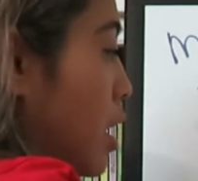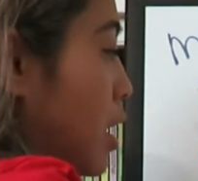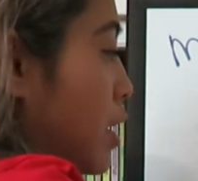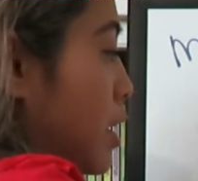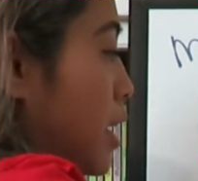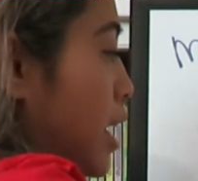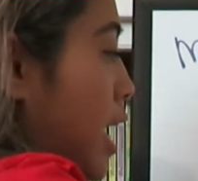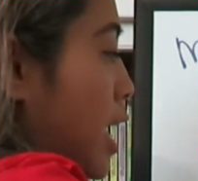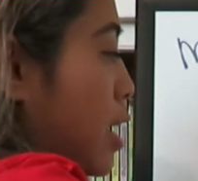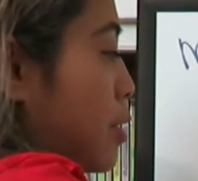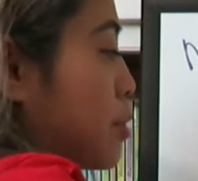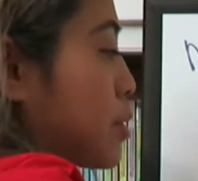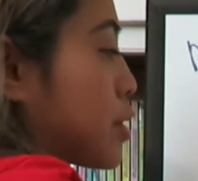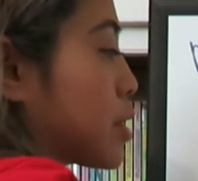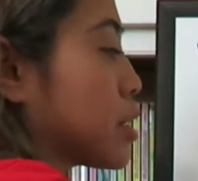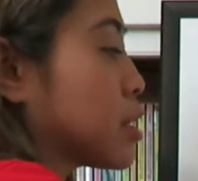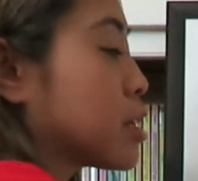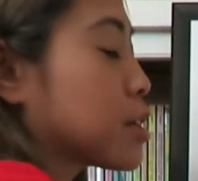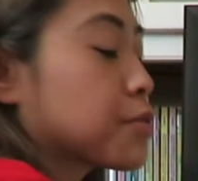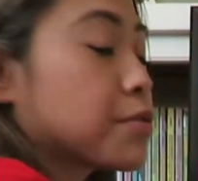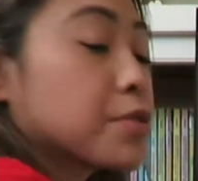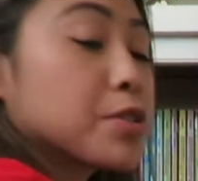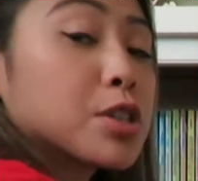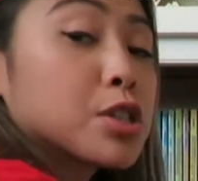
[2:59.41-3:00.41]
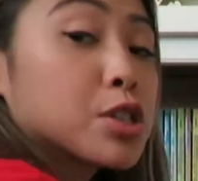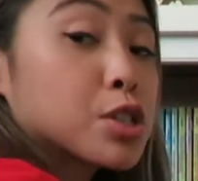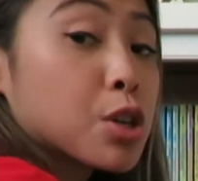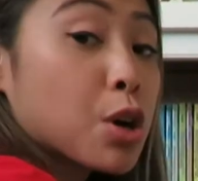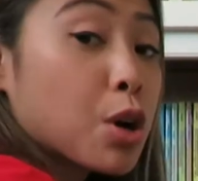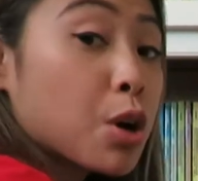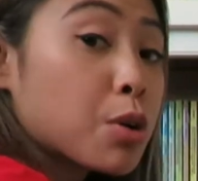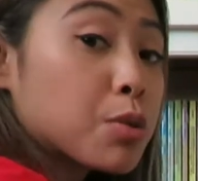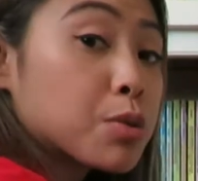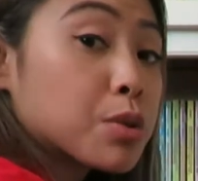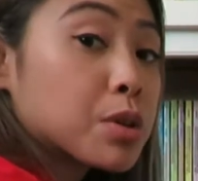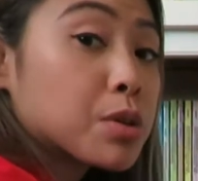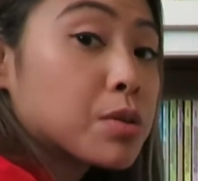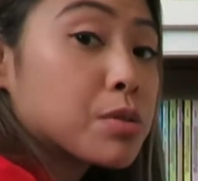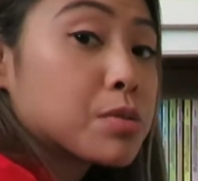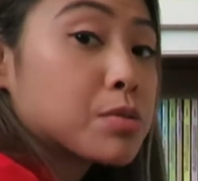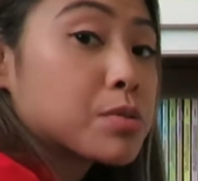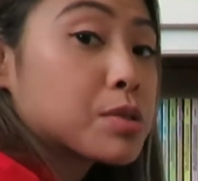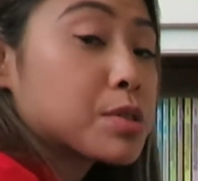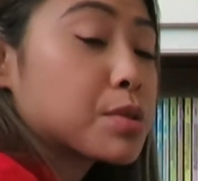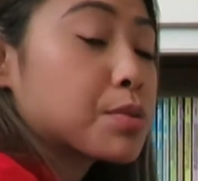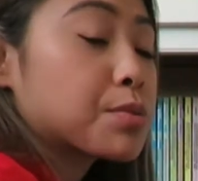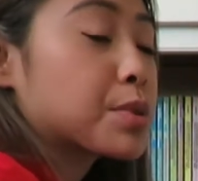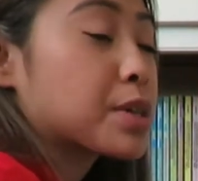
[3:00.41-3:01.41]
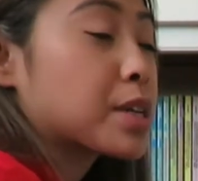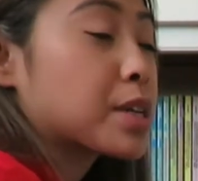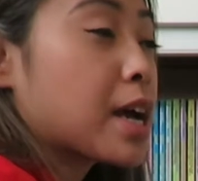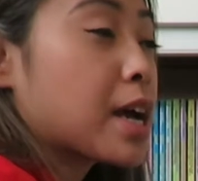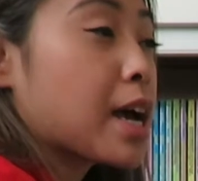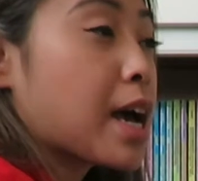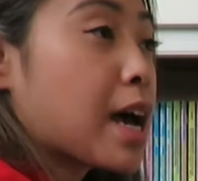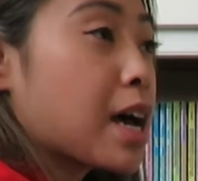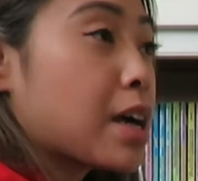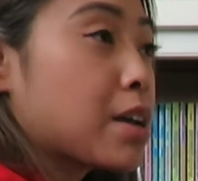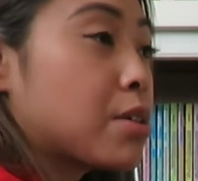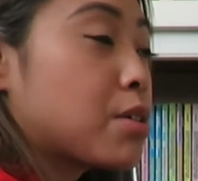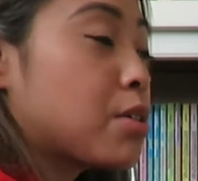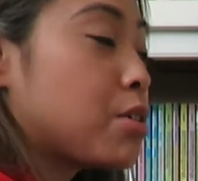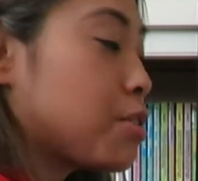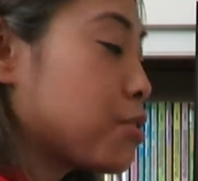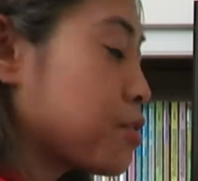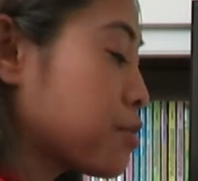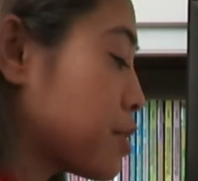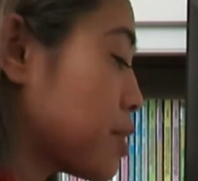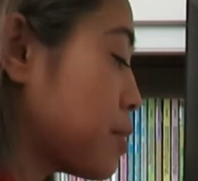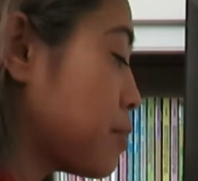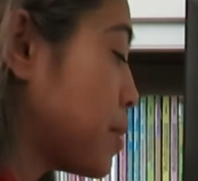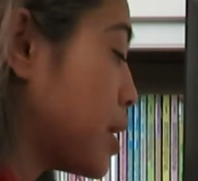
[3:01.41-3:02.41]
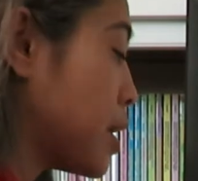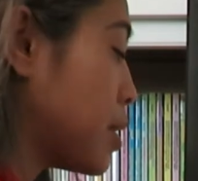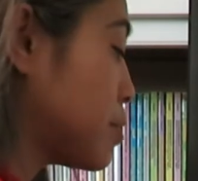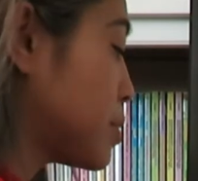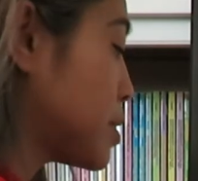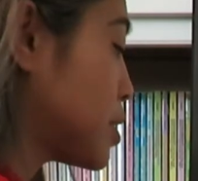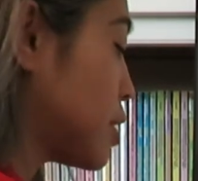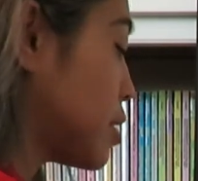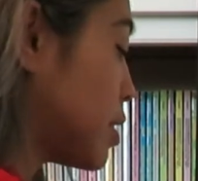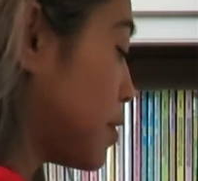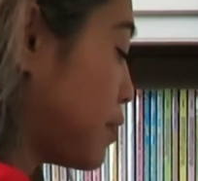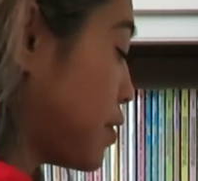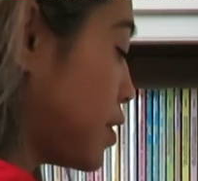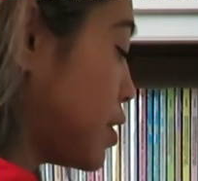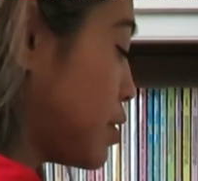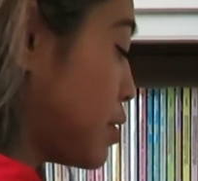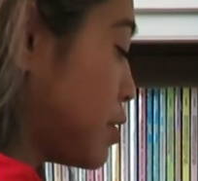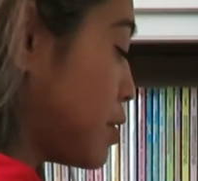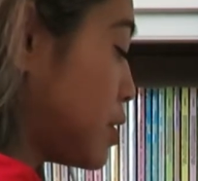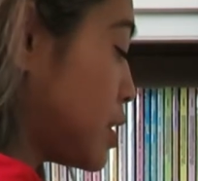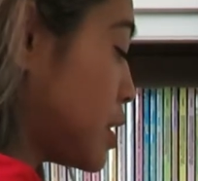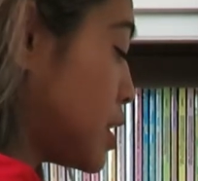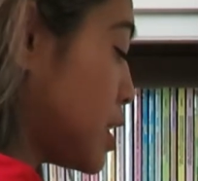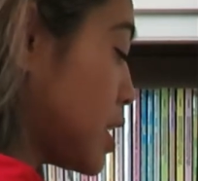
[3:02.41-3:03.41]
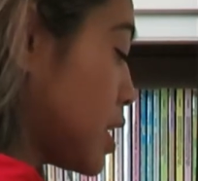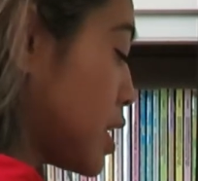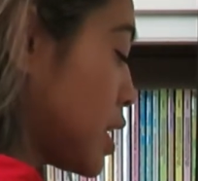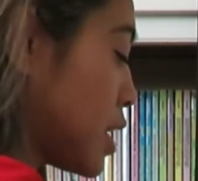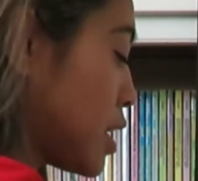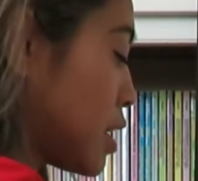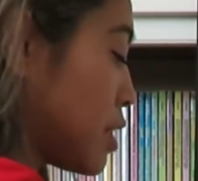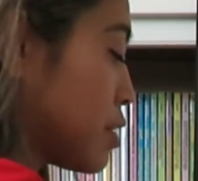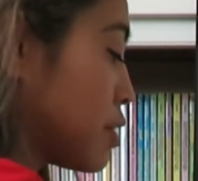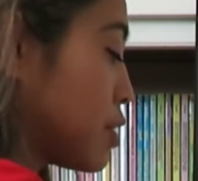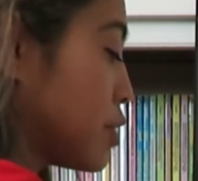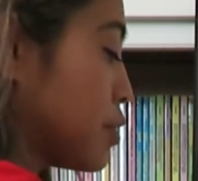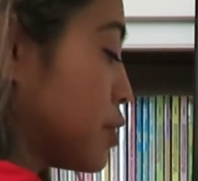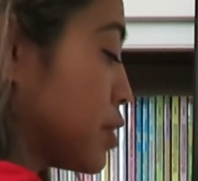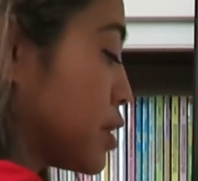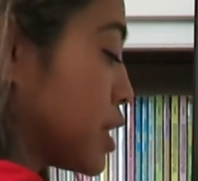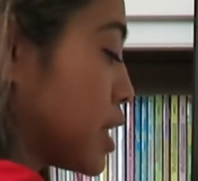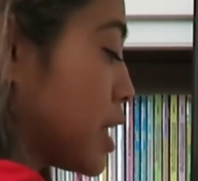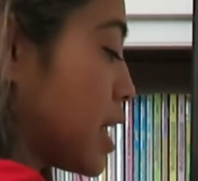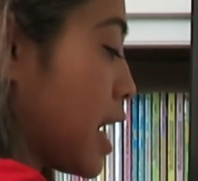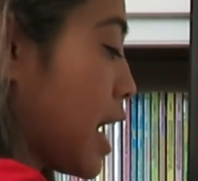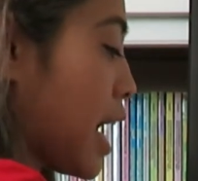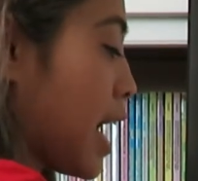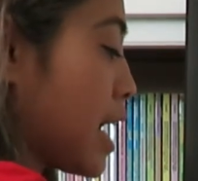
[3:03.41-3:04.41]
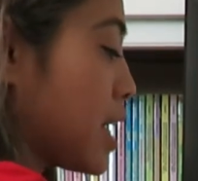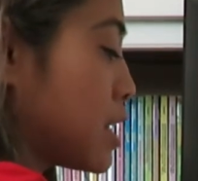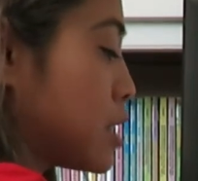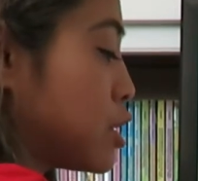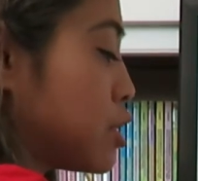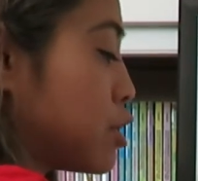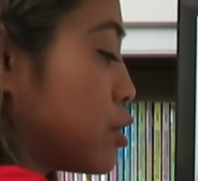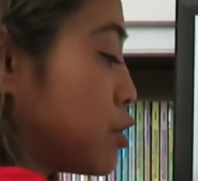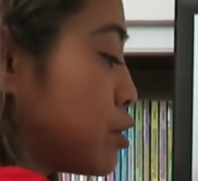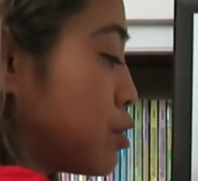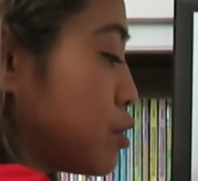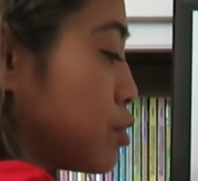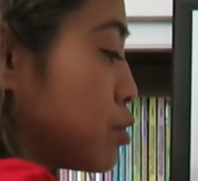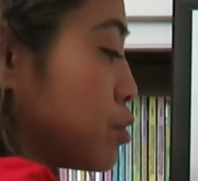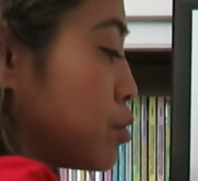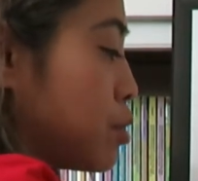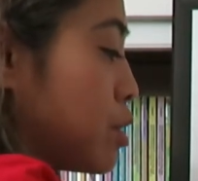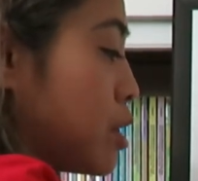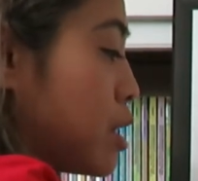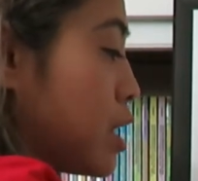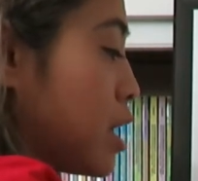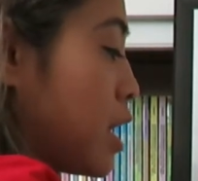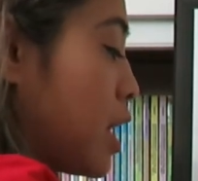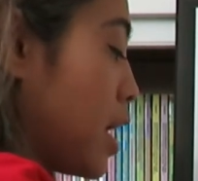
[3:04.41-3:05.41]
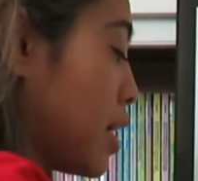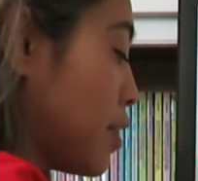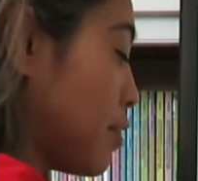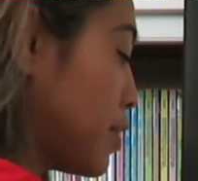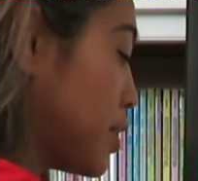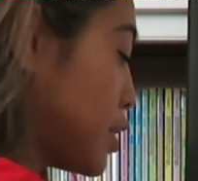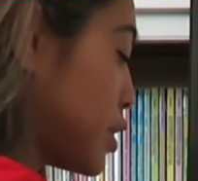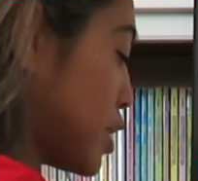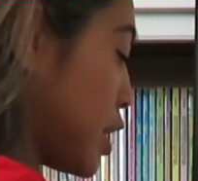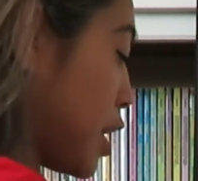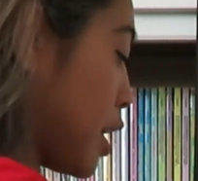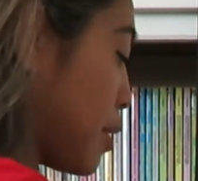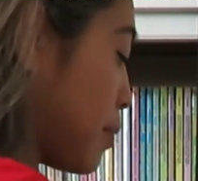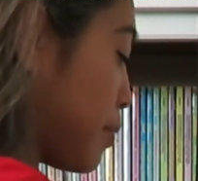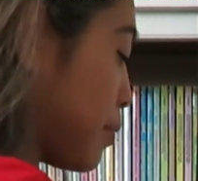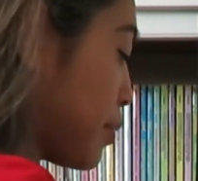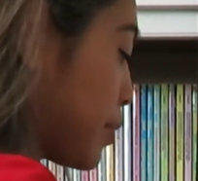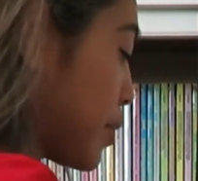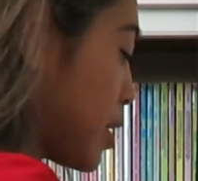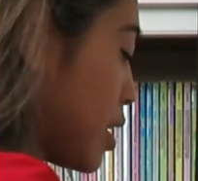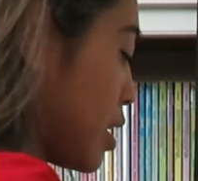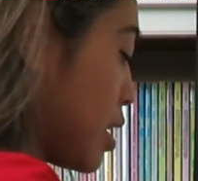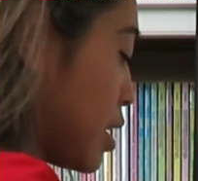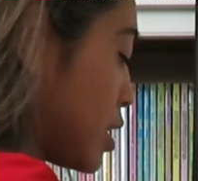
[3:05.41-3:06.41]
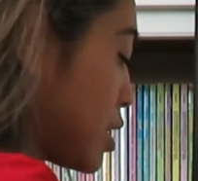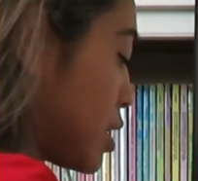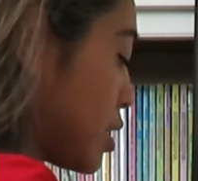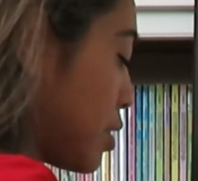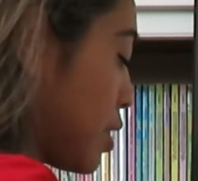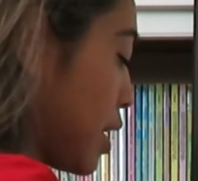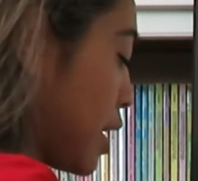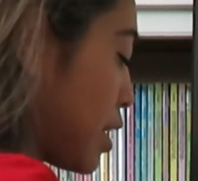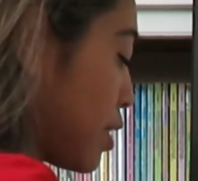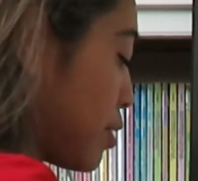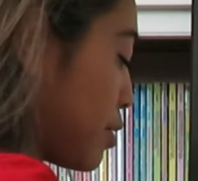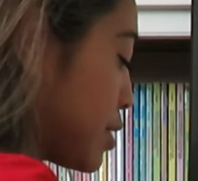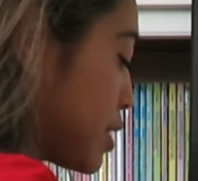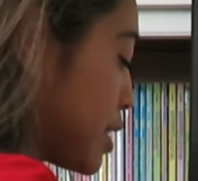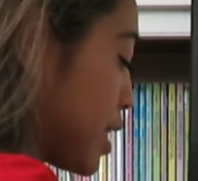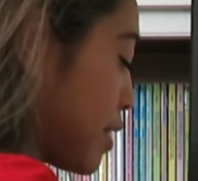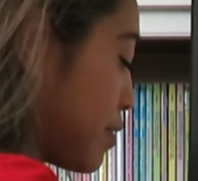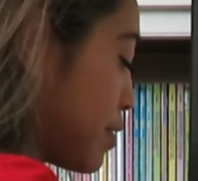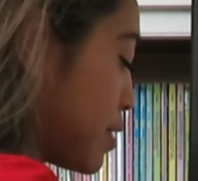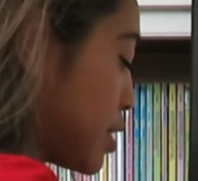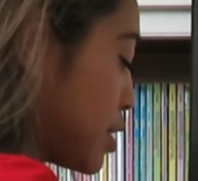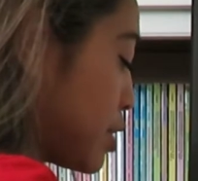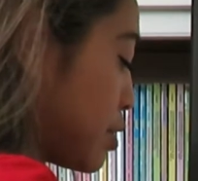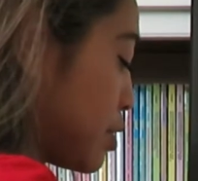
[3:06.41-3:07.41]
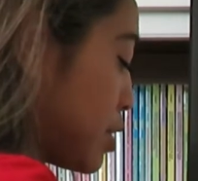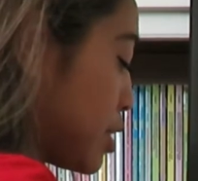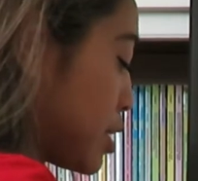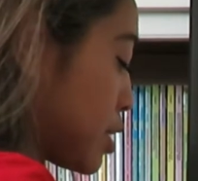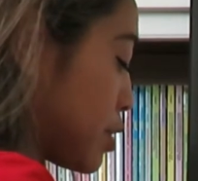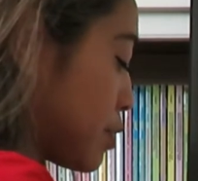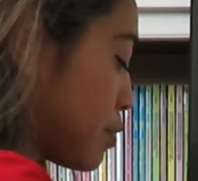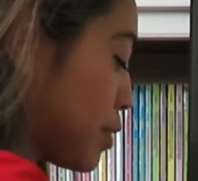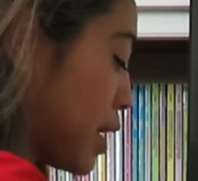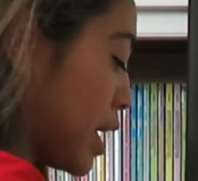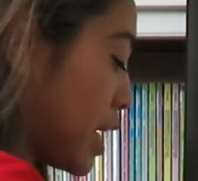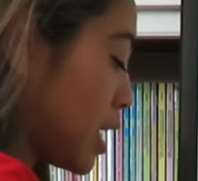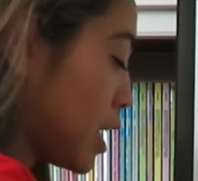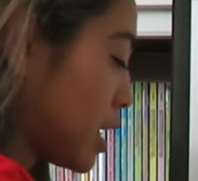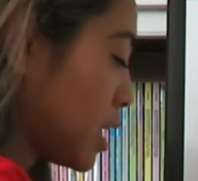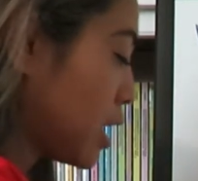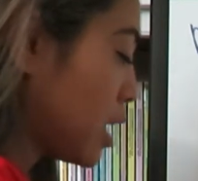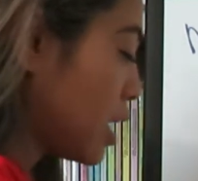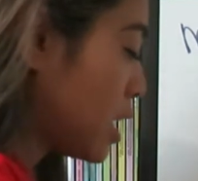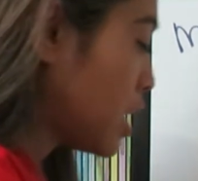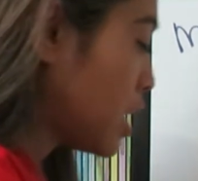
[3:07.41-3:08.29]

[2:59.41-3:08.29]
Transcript: Now we're going to look for the total. So we're to add all of them up. So if you see here, you're going to add 2 every time. So I always have the students write